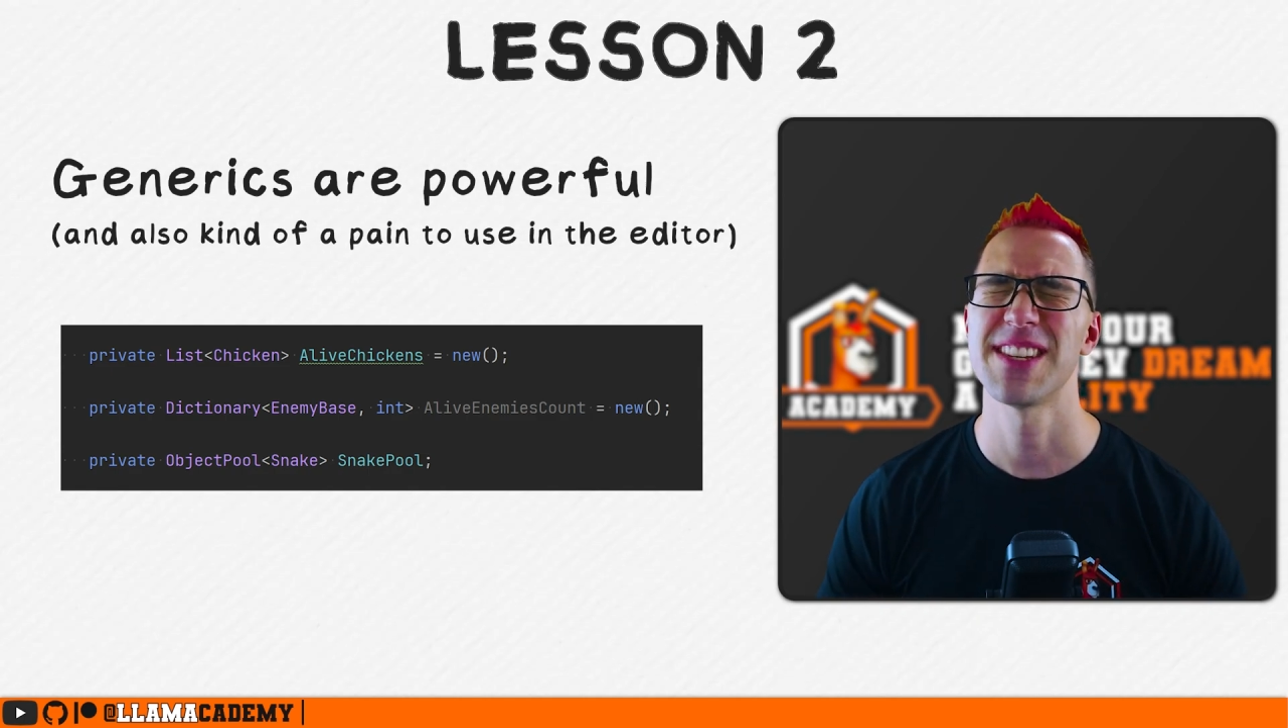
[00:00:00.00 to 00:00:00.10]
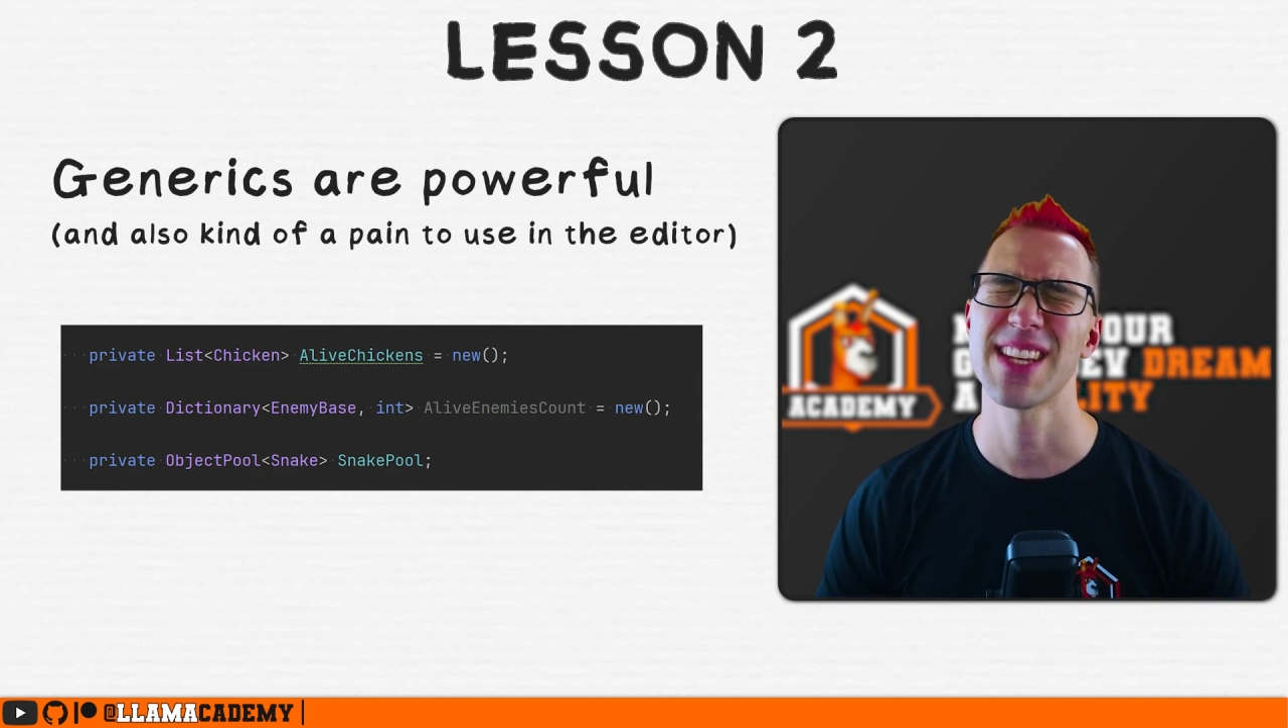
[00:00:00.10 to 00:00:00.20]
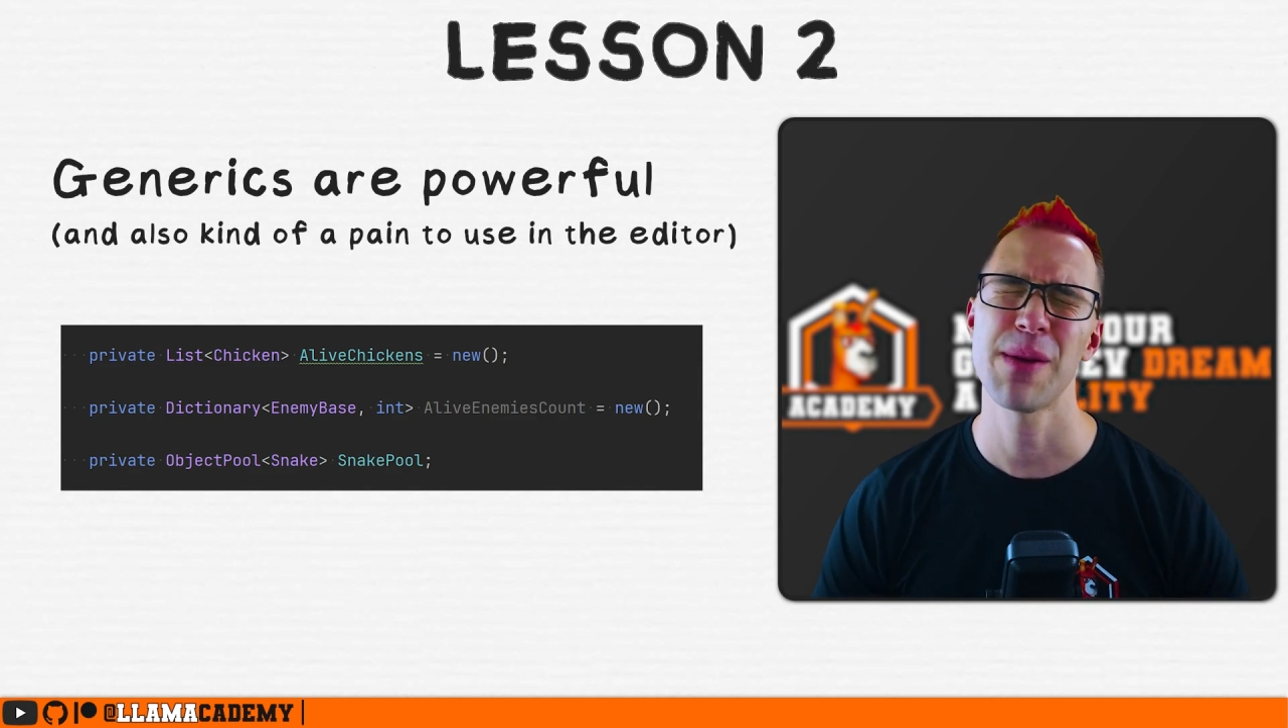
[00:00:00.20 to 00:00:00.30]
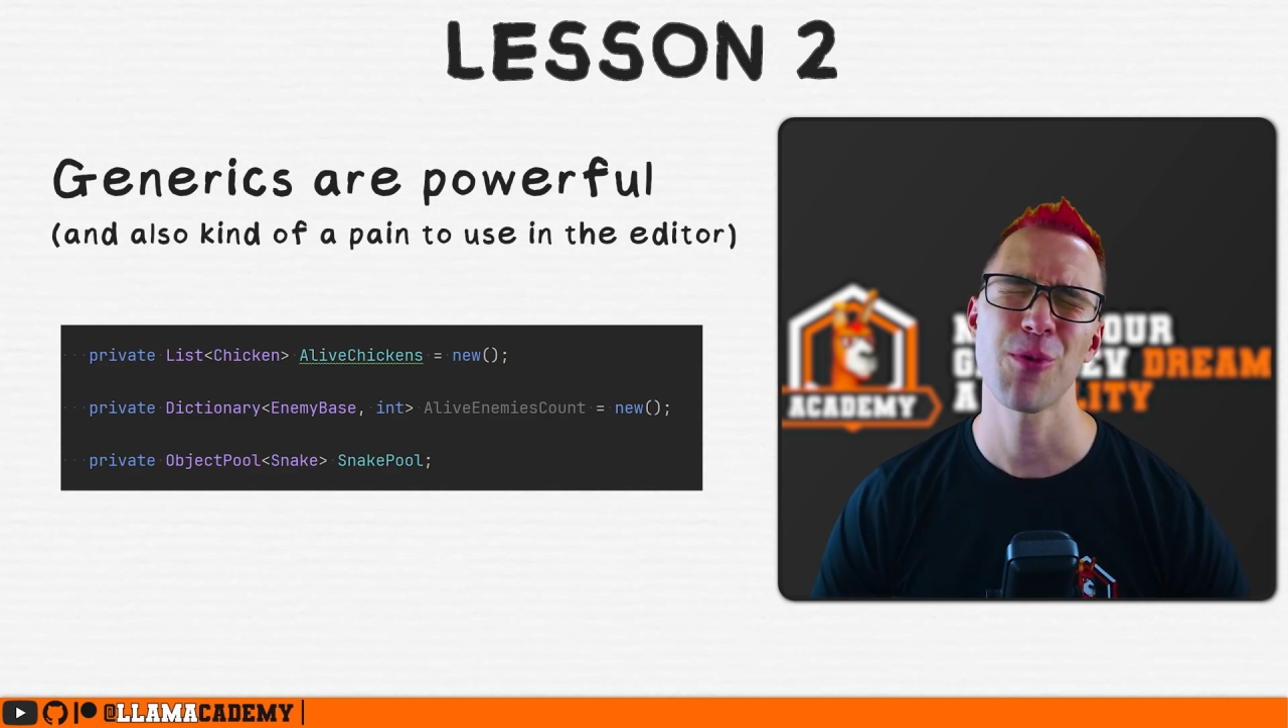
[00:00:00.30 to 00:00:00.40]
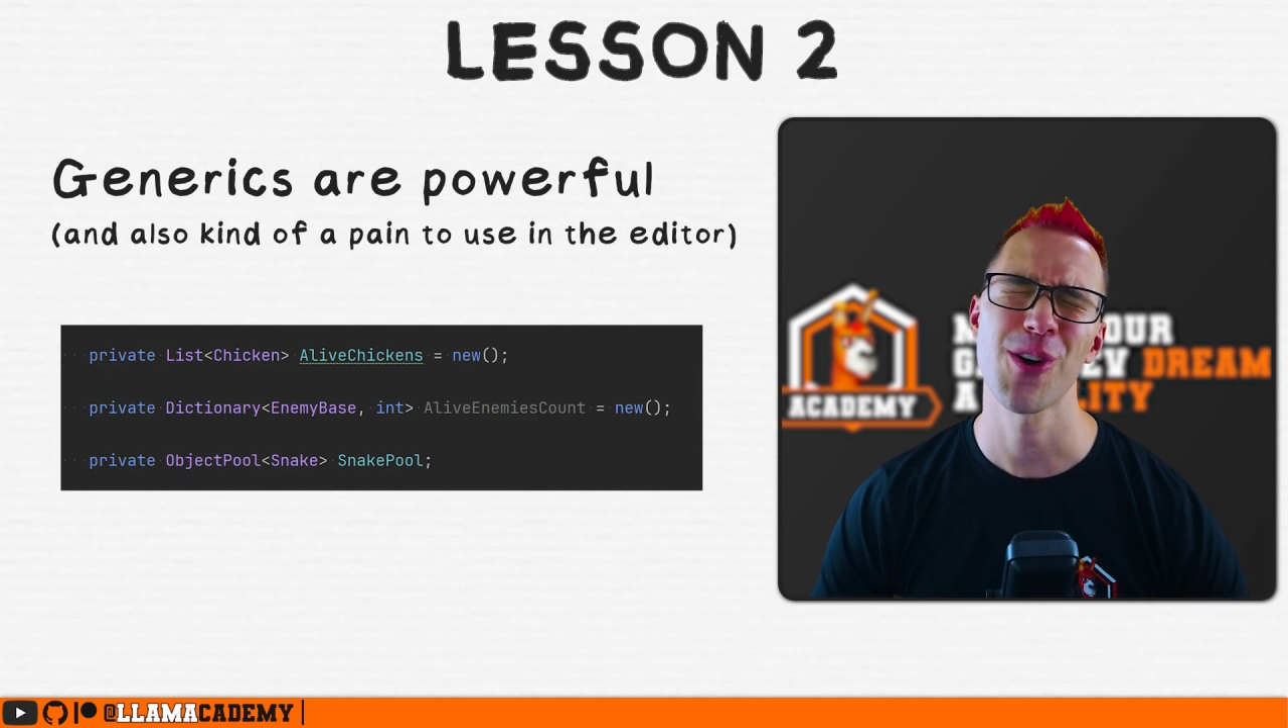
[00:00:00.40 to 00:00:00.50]

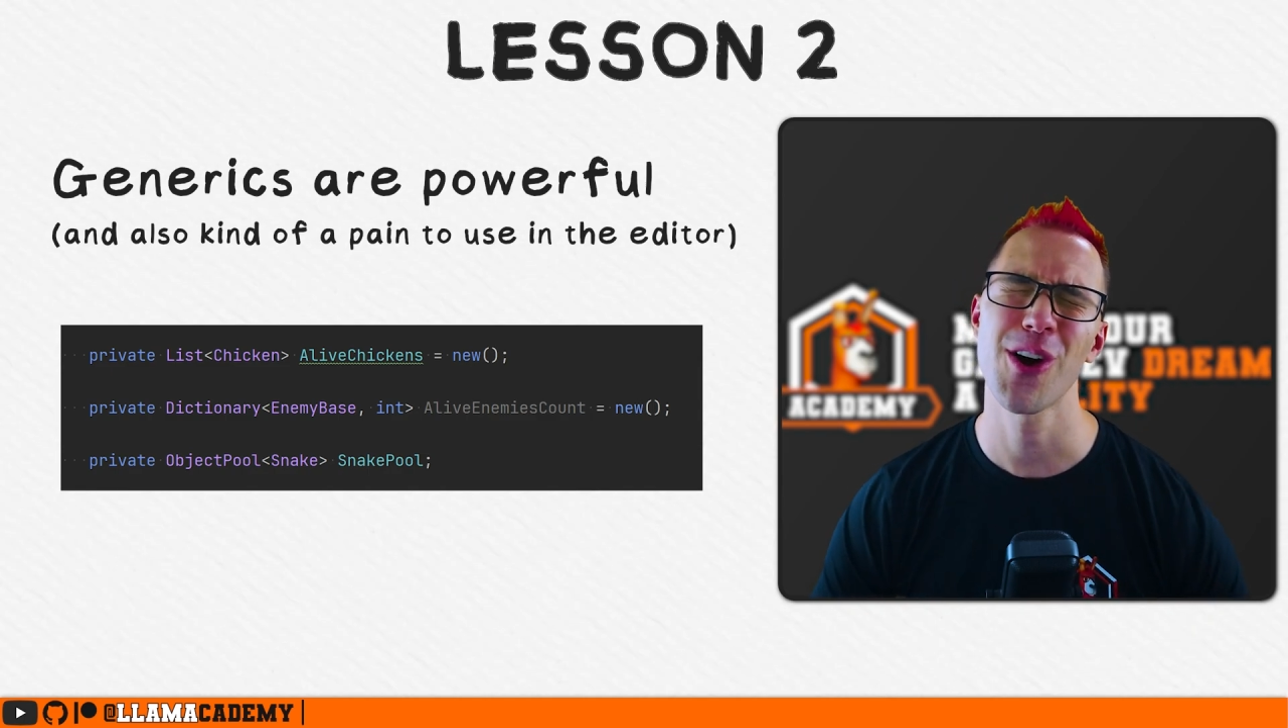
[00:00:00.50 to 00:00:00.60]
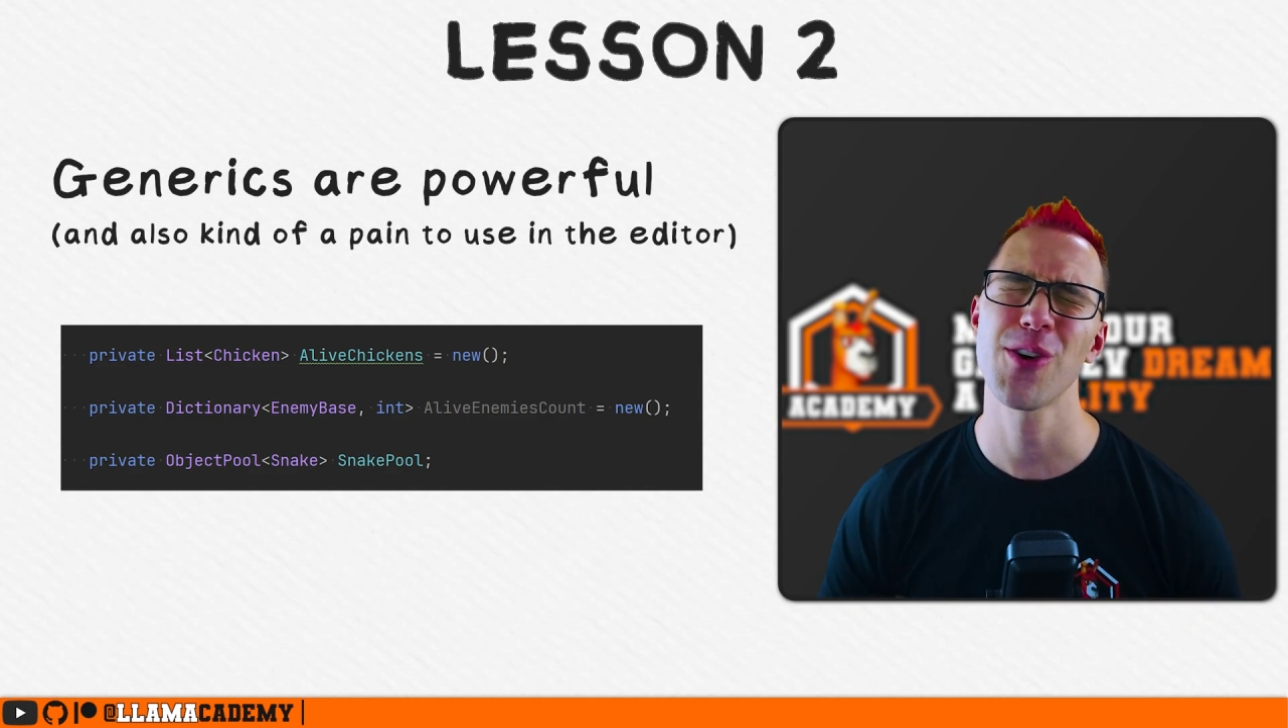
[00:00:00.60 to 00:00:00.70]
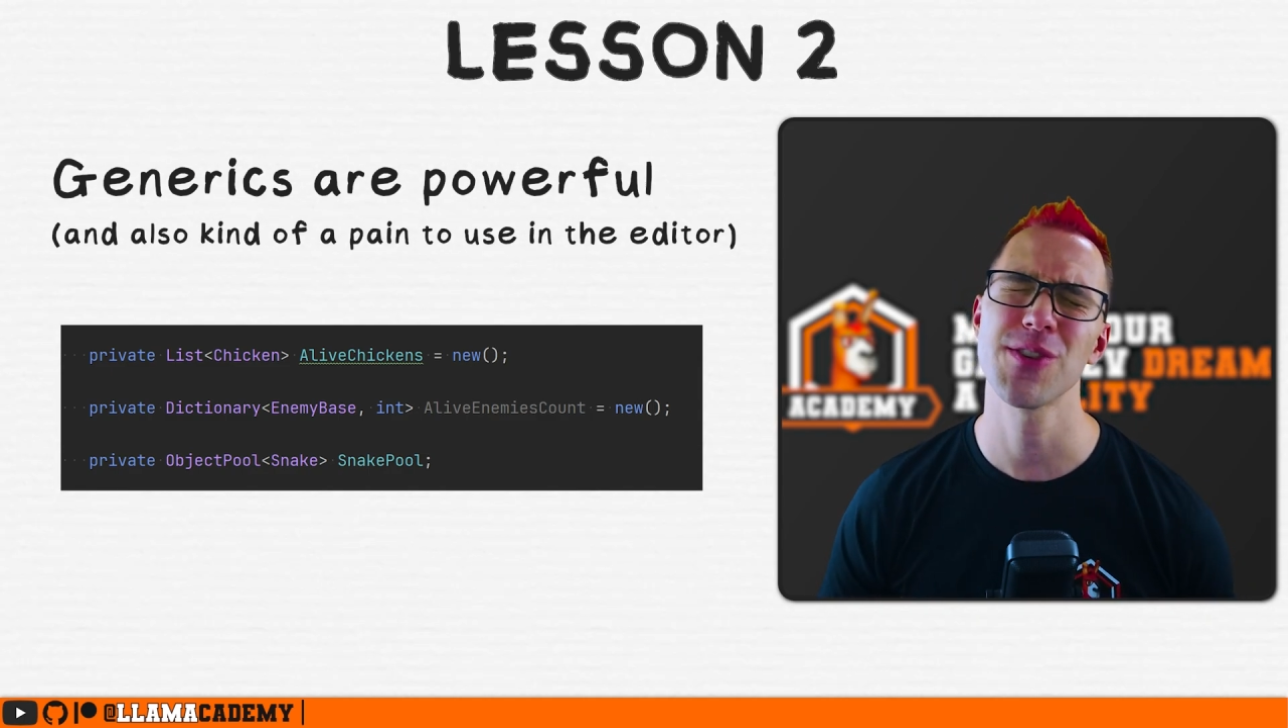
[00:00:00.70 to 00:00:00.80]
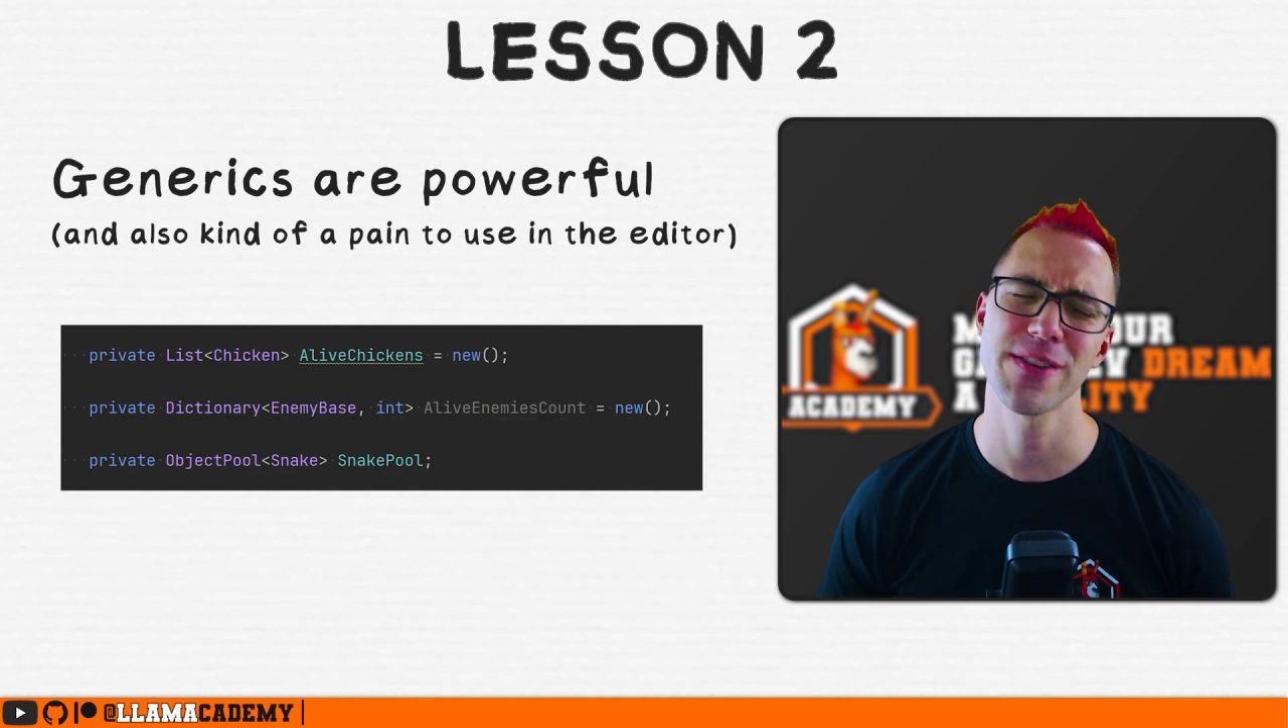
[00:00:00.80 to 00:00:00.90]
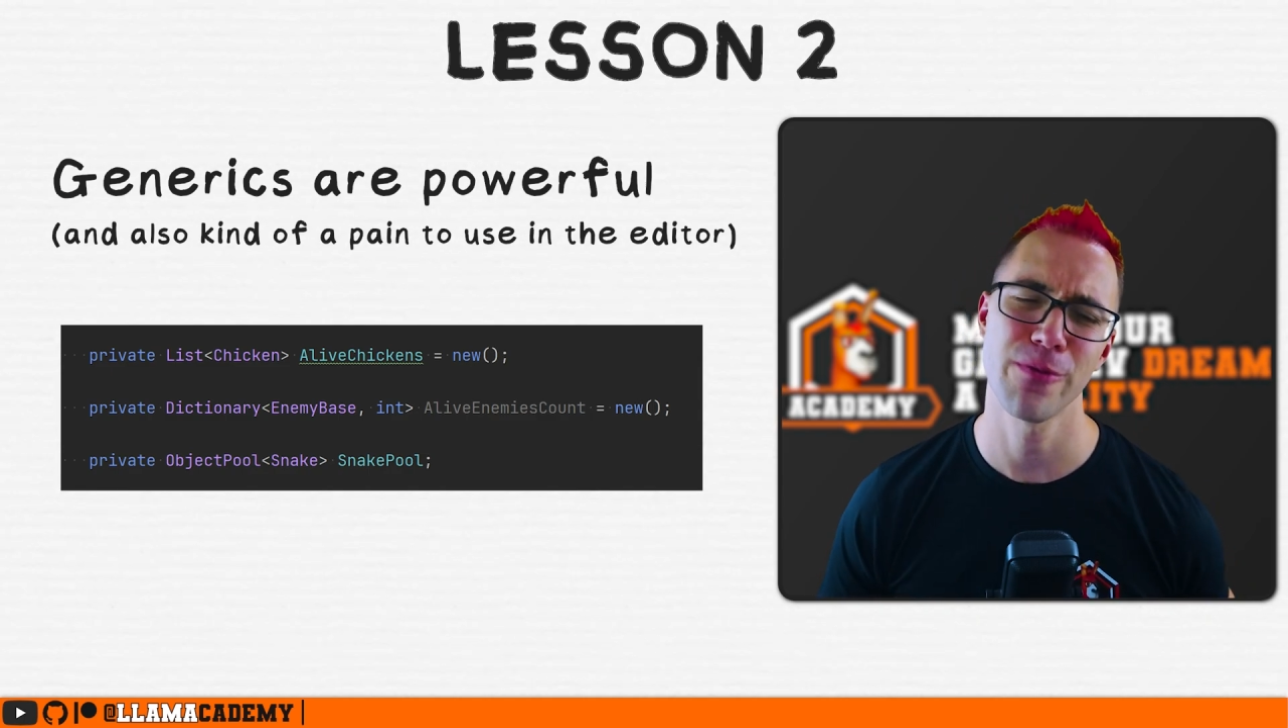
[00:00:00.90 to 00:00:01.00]
same
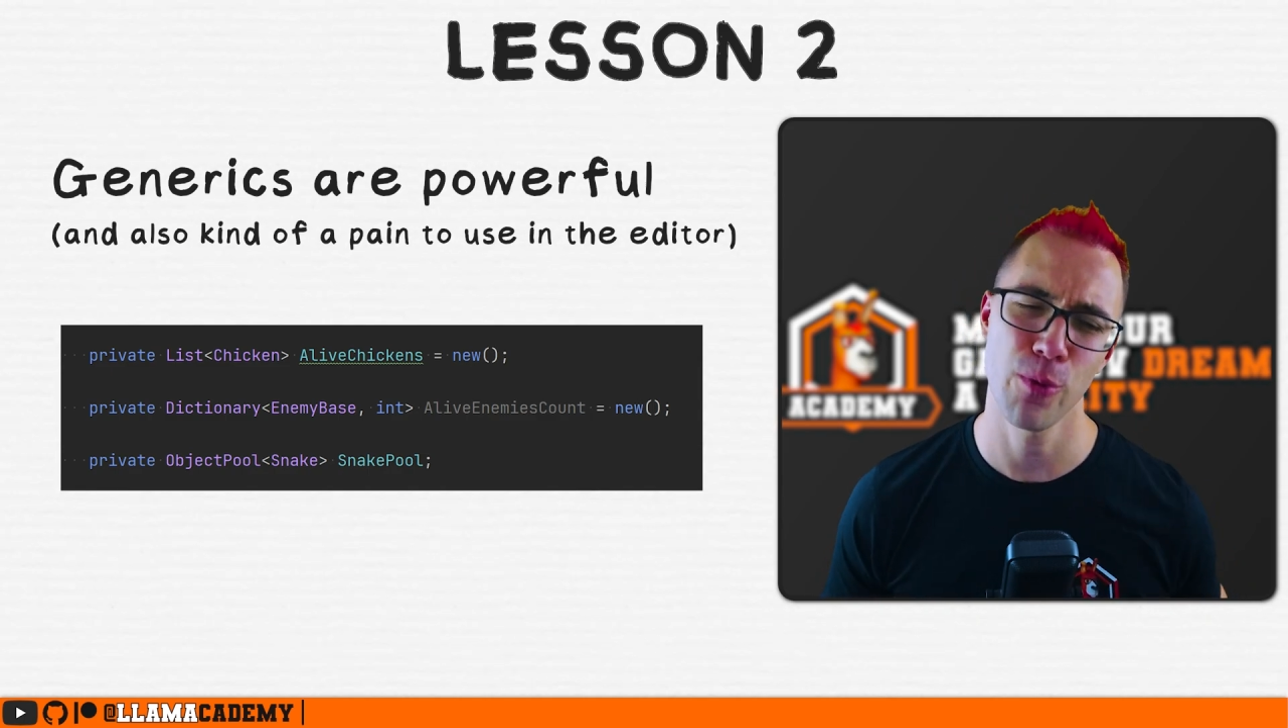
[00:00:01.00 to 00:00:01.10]
regardless of